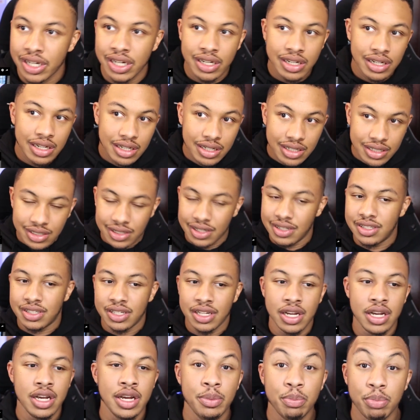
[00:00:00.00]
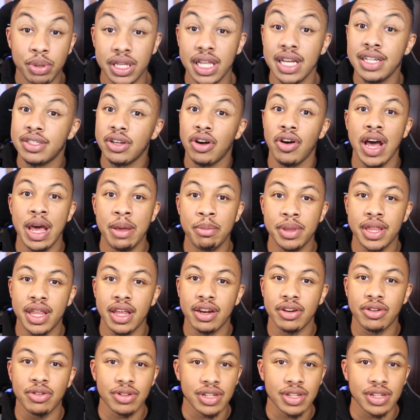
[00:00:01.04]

But that's all hypothetical.